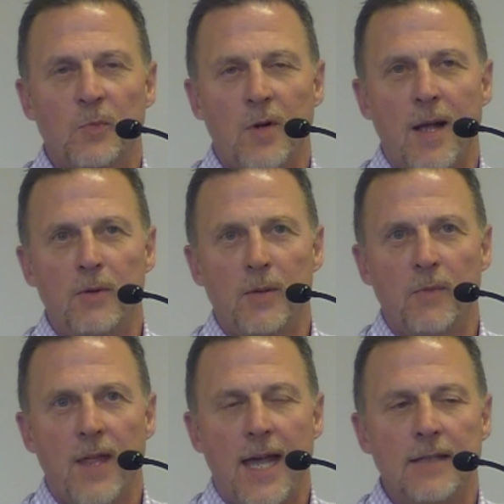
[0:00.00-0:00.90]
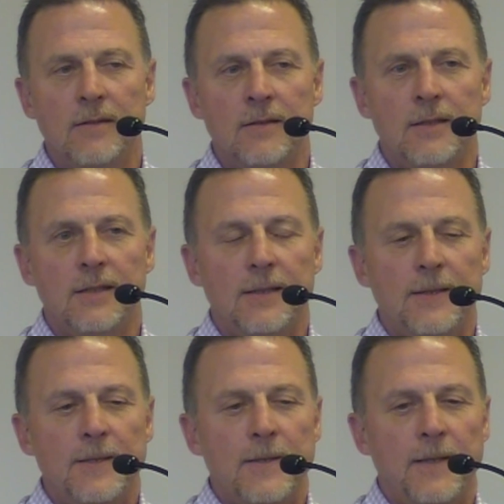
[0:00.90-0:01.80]
problem
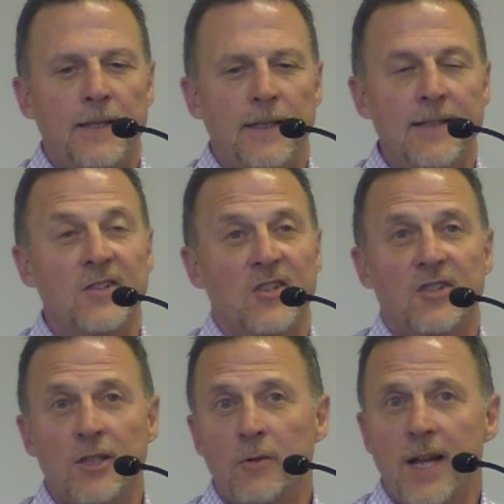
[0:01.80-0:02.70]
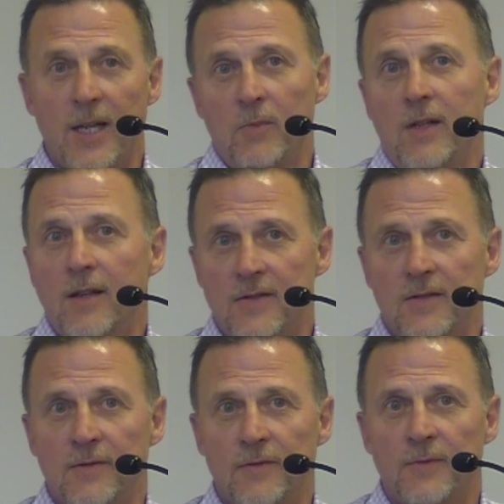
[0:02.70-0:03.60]
that is accelerating because
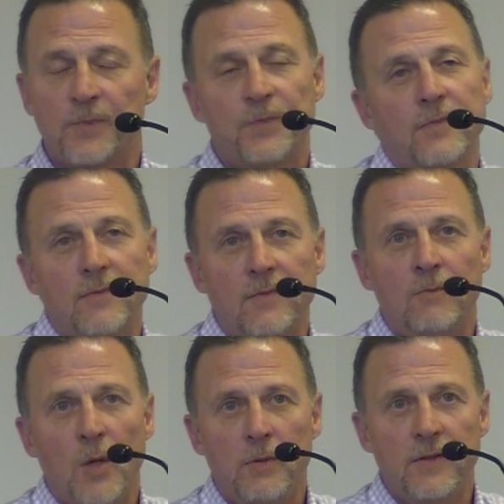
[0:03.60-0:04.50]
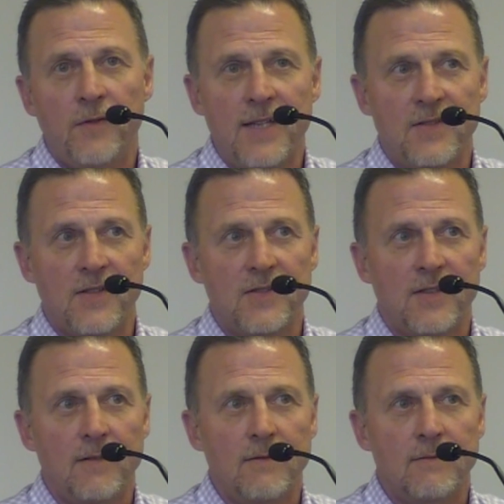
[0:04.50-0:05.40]
of mobile devices
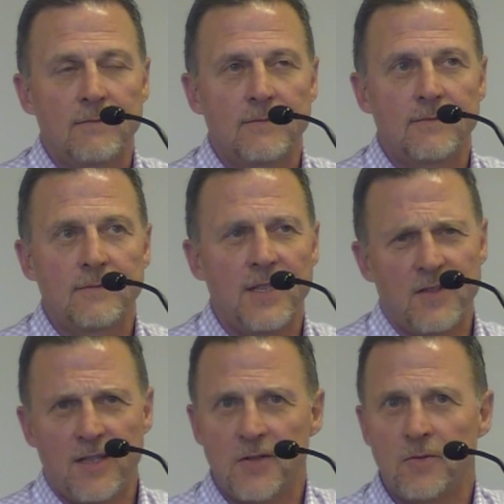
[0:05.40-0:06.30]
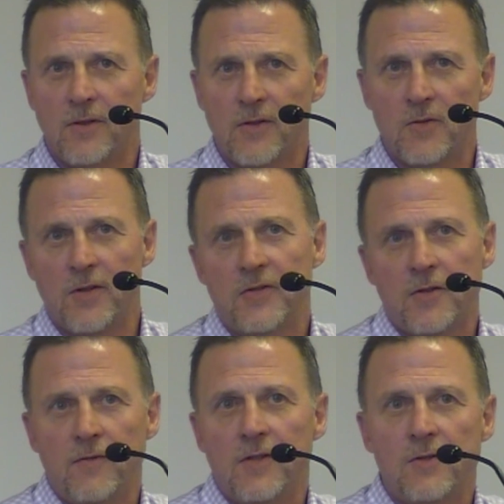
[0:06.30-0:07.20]
and these industrial control
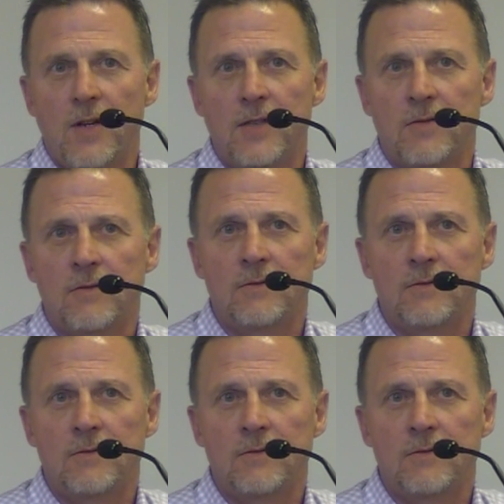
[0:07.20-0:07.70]
surface trends.